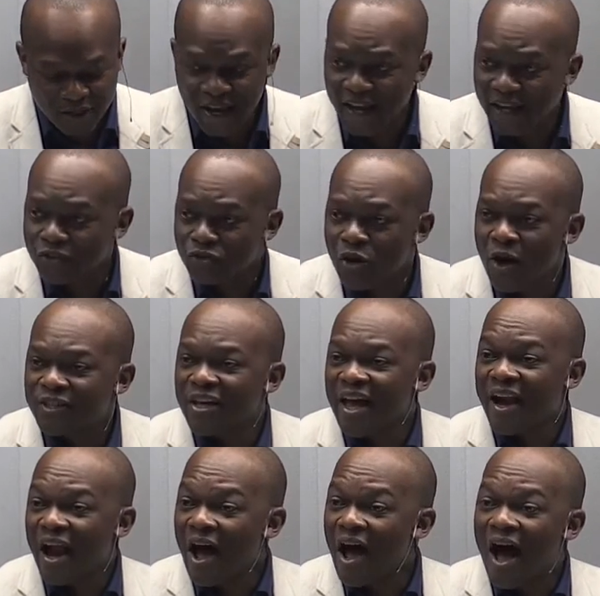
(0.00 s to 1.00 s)
Okay, so at,
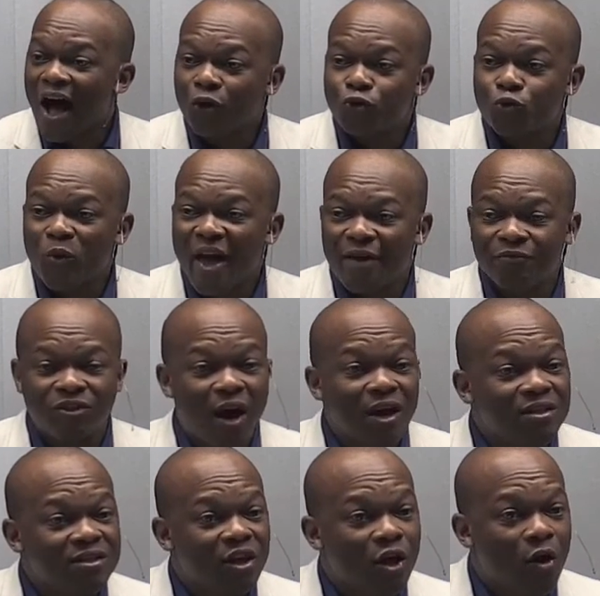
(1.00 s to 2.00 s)
at our house we have
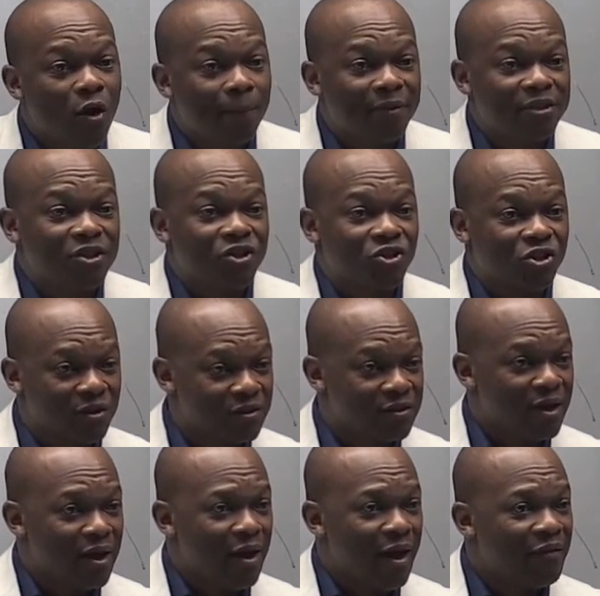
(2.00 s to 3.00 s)
dancing
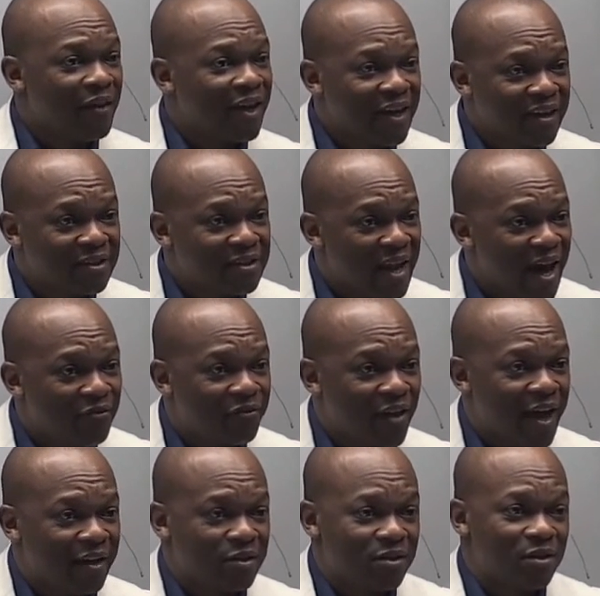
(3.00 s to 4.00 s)
competitions, and the kids love
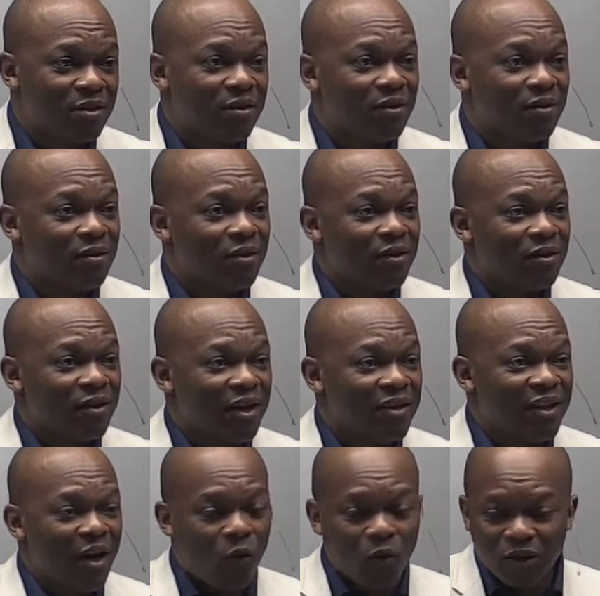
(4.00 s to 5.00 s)
that.
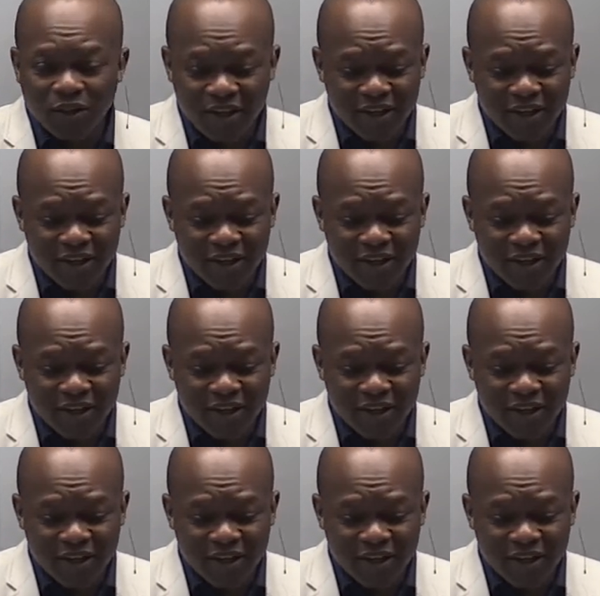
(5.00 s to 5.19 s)
And they all